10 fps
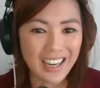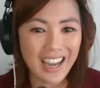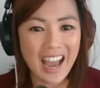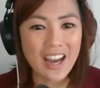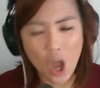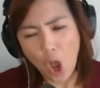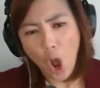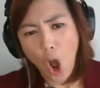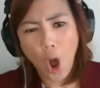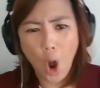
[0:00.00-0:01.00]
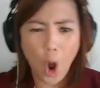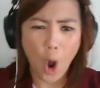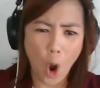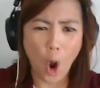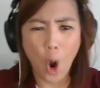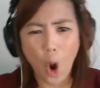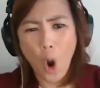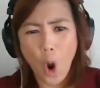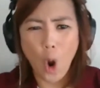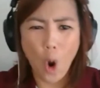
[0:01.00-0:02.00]
Ready? And ho, ho, ho,
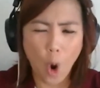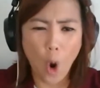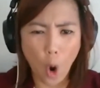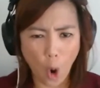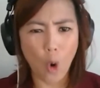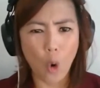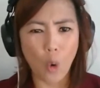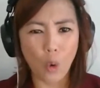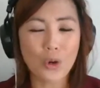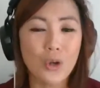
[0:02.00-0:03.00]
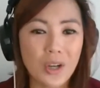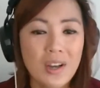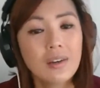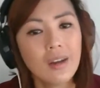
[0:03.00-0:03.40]
ho, ho, ho, ho. Good.